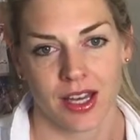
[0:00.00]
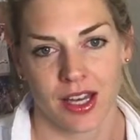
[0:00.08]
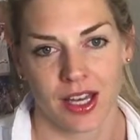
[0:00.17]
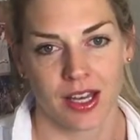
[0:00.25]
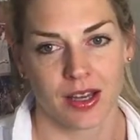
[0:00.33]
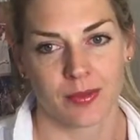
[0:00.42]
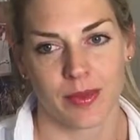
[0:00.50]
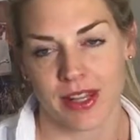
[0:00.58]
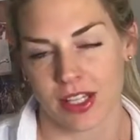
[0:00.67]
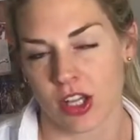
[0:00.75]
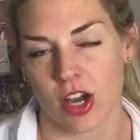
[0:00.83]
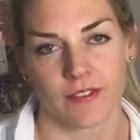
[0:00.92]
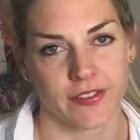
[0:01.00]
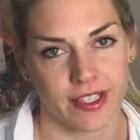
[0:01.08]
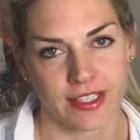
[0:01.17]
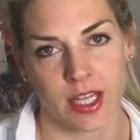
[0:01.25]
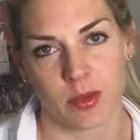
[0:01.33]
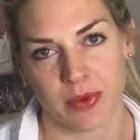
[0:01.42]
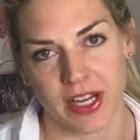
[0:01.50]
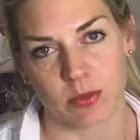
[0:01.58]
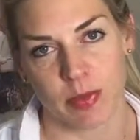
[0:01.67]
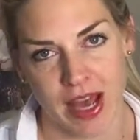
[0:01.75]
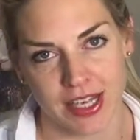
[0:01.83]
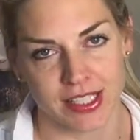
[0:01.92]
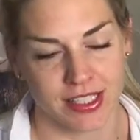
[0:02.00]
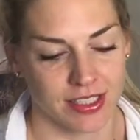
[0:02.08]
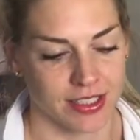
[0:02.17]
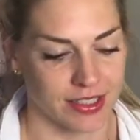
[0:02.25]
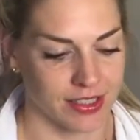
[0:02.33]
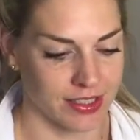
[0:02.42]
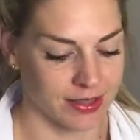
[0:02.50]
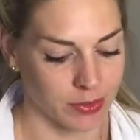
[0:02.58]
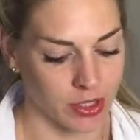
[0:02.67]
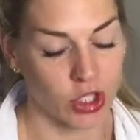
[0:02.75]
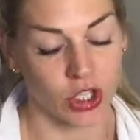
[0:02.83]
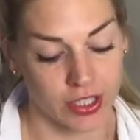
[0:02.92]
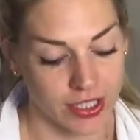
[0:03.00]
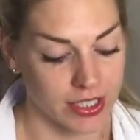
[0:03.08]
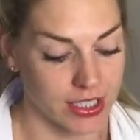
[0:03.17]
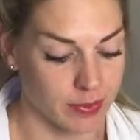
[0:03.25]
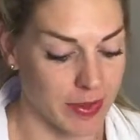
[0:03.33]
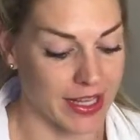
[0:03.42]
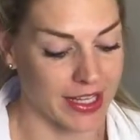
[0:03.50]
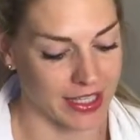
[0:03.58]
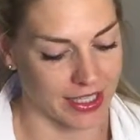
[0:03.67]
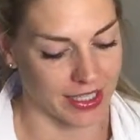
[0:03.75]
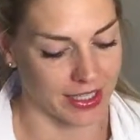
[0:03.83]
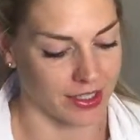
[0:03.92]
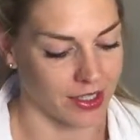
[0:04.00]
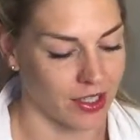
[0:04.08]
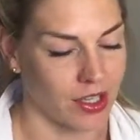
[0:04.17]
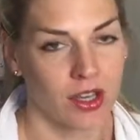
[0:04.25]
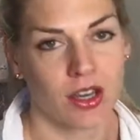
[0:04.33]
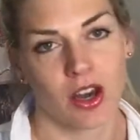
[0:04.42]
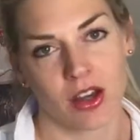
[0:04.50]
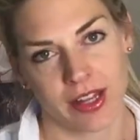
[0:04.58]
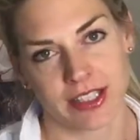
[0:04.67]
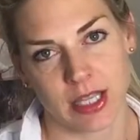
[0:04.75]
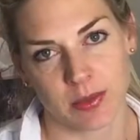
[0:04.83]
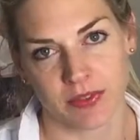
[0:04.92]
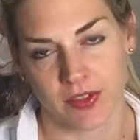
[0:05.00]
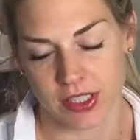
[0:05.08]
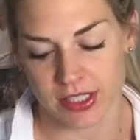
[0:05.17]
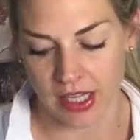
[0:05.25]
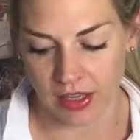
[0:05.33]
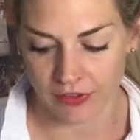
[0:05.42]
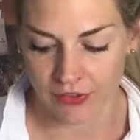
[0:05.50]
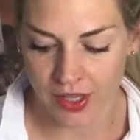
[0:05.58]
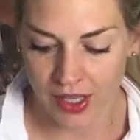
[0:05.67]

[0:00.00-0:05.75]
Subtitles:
and then the obvious bread, pastas, cookies, baking, all that type of good stuff.